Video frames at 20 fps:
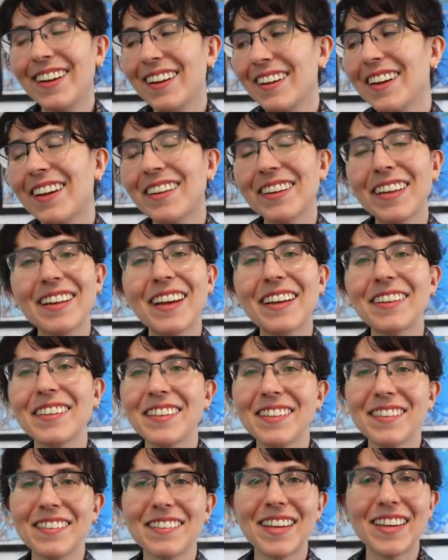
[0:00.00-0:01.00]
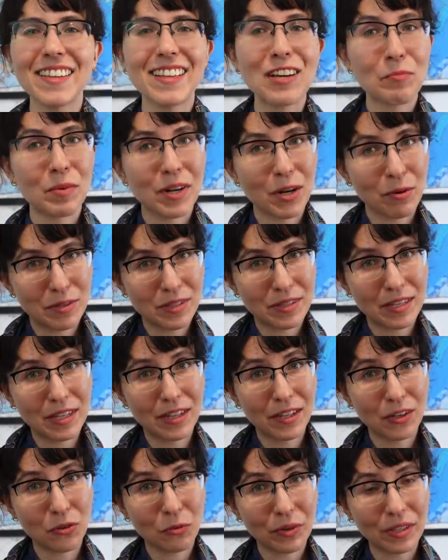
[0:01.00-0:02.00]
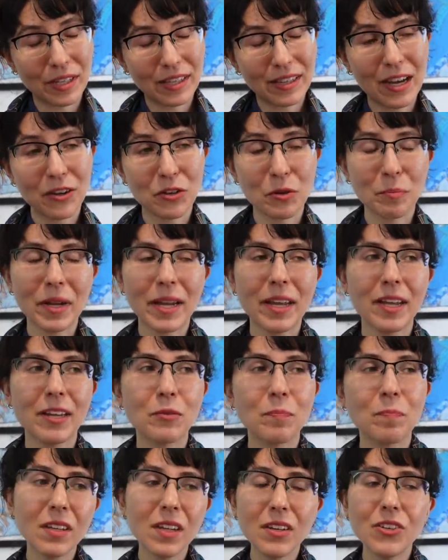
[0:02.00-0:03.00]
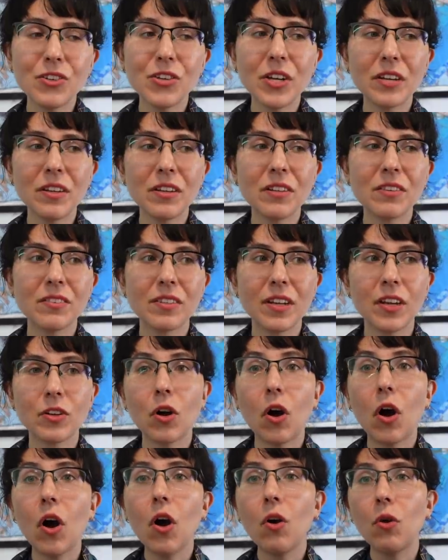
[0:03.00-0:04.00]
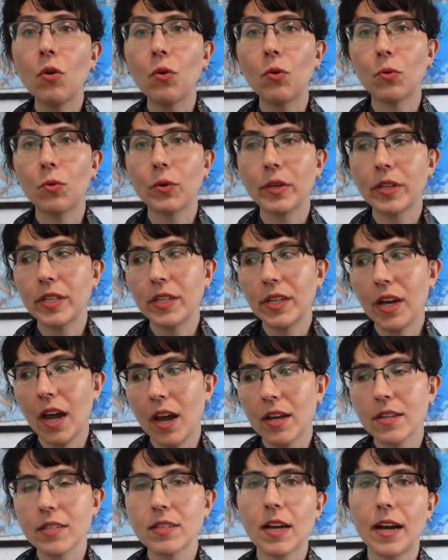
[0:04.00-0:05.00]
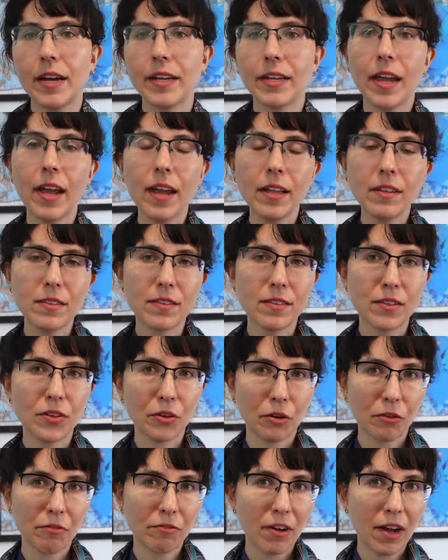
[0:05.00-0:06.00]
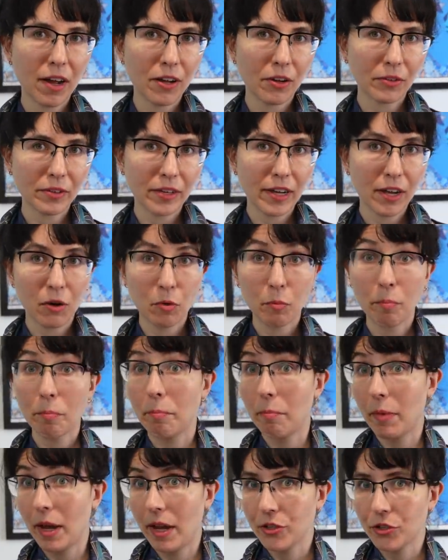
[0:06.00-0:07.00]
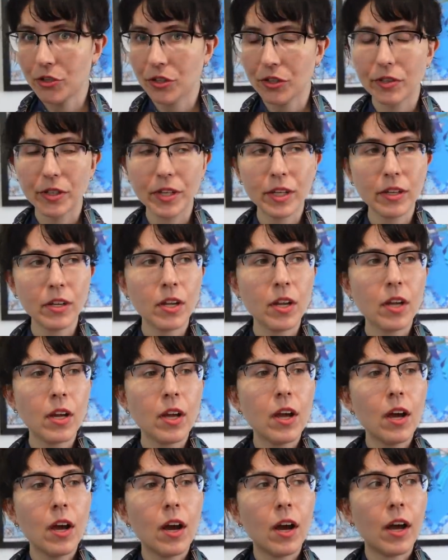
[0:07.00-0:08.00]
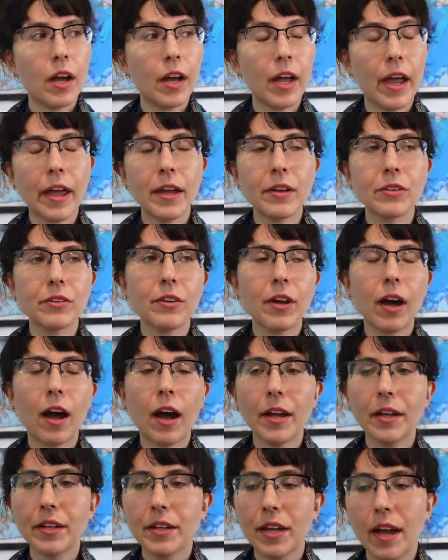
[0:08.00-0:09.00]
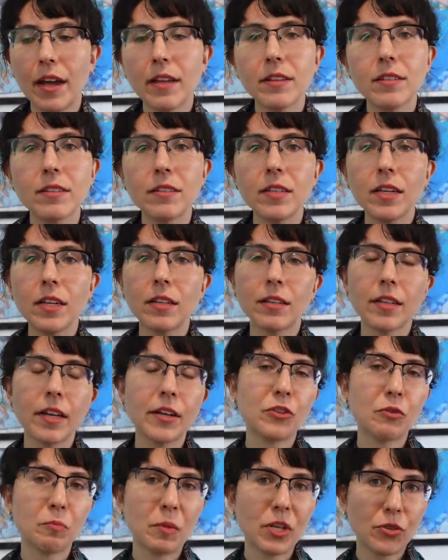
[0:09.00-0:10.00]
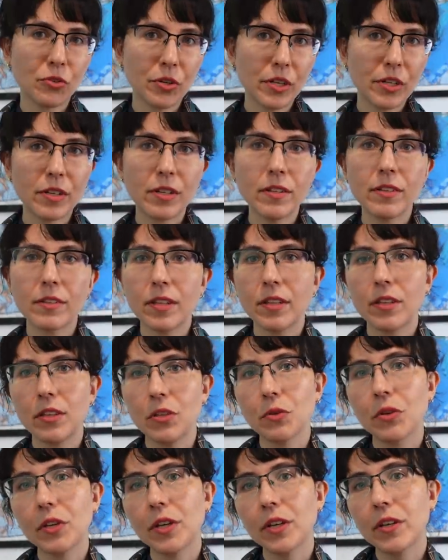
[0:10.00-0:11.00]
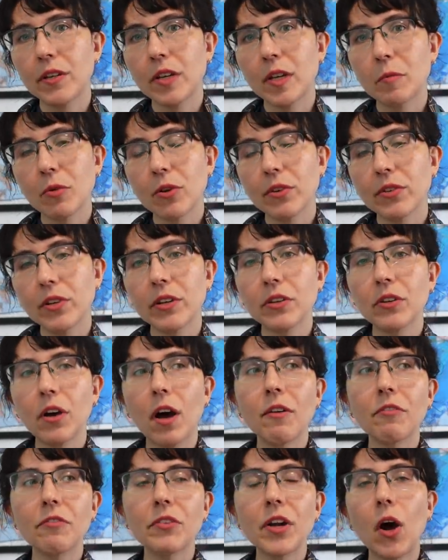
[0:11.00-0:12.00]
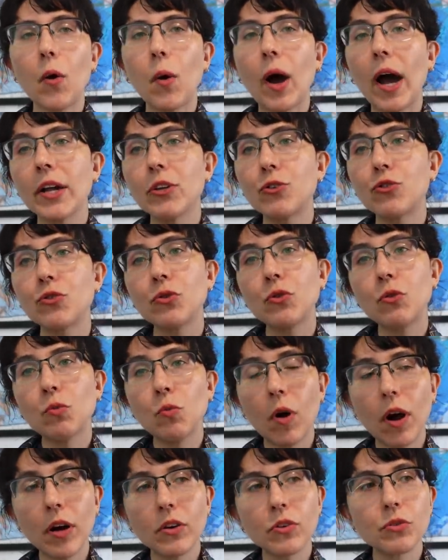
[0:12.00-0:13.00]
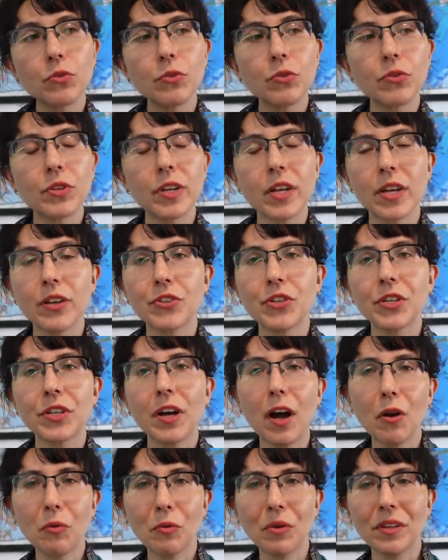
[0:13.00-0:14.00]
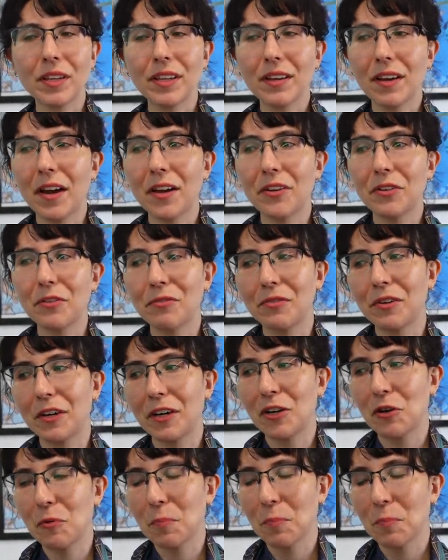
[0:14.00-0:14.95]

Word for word: Again, like I didn't say that, but I was thinking it really loud in my head. And Janice said, oh, yes, I can see your file now, magically. And I can see that Dimitri did say that you can get a 10% off. Now, I do want to say, and she got really kind of uh,